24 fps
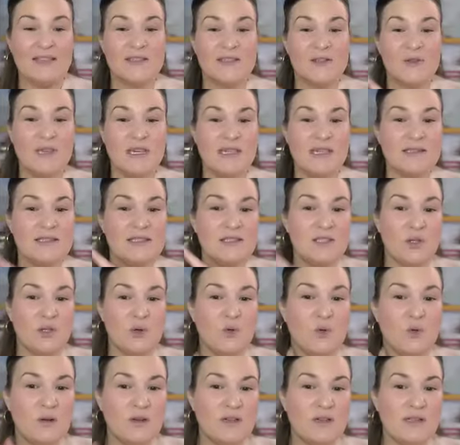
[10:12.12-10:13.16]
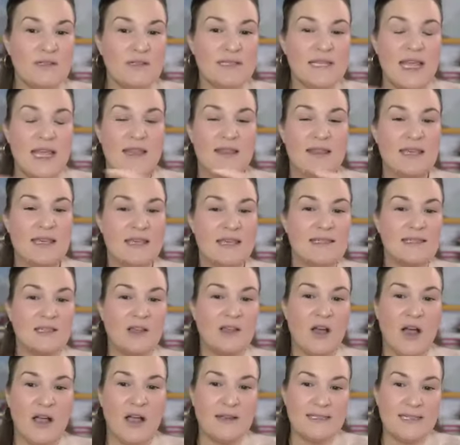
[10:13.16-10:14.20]
So these tools, these
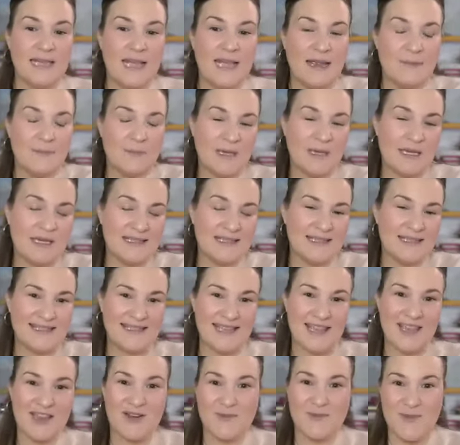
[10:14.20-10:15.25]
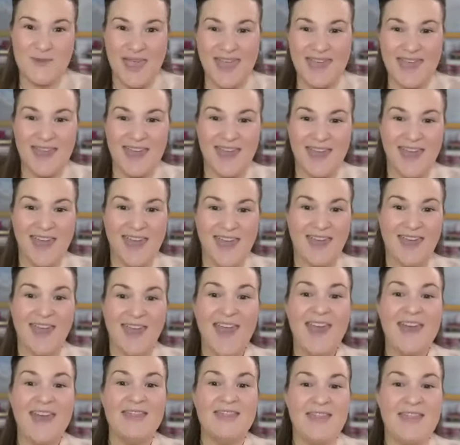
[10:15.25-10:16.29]
content pieces that you're making,
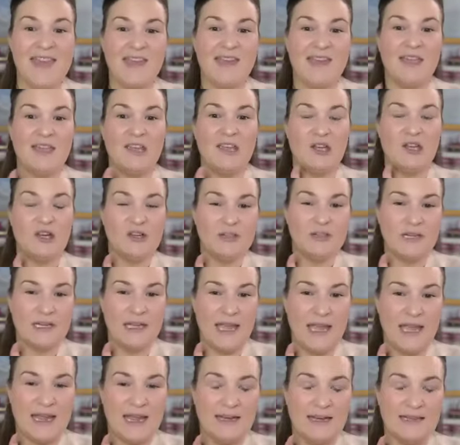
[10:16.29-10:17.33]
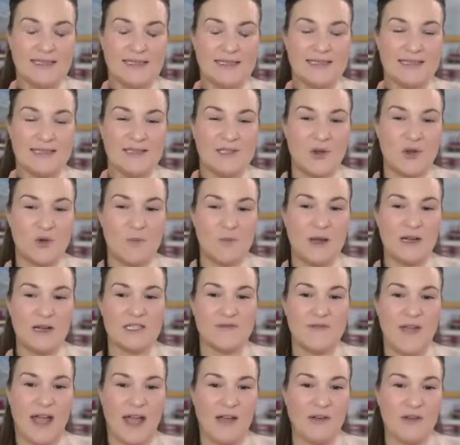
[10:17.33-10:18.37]
they can create so much
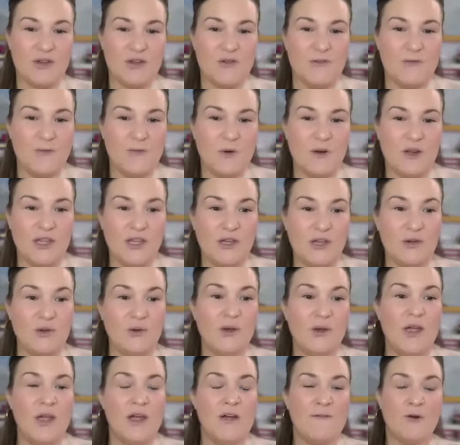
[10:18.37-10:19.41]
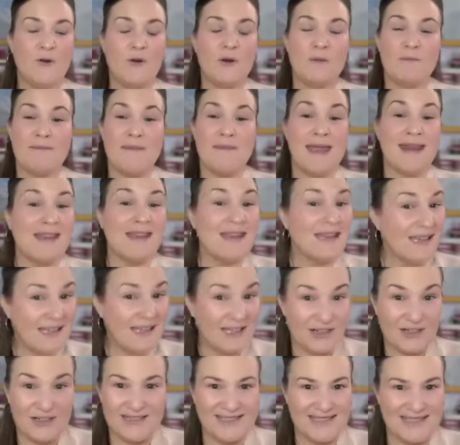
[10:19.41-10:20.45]
value for you for many
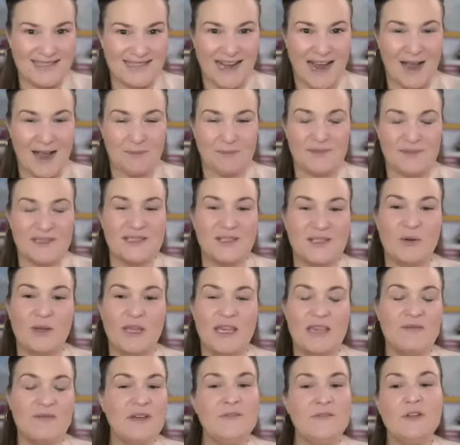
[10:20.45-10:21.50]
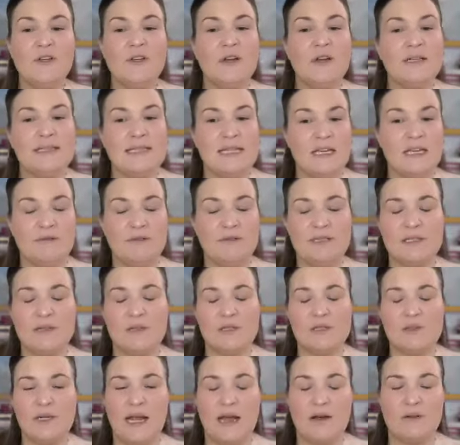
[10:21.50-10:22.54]
years to come. So even if you're not seeing
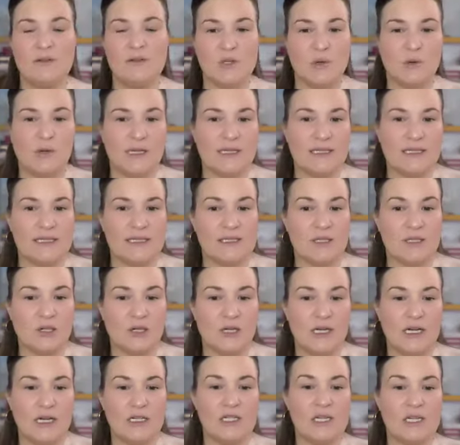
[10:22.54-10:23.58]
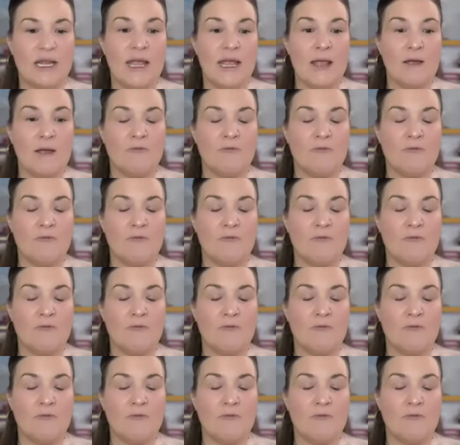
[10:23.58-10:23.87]
results right now, don't get discouraged.